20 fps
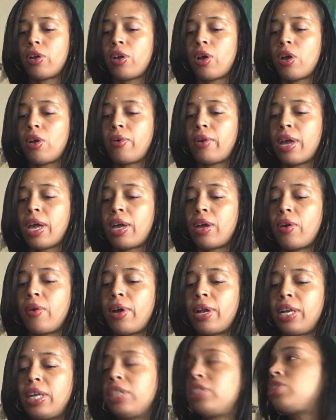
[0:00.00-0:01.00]
Okay, go
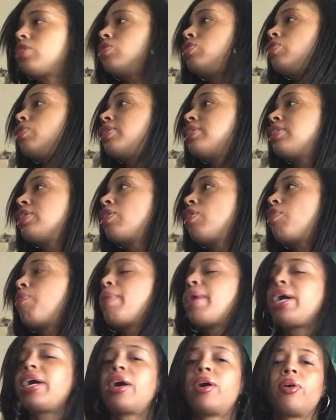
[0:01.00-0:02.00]
ahead, get your toys and go
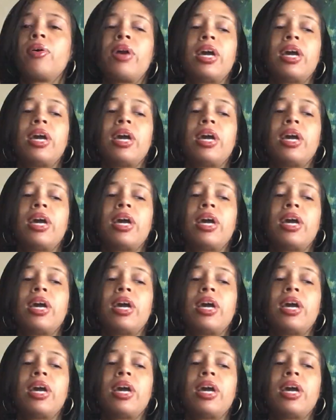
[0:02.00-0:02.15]
back out.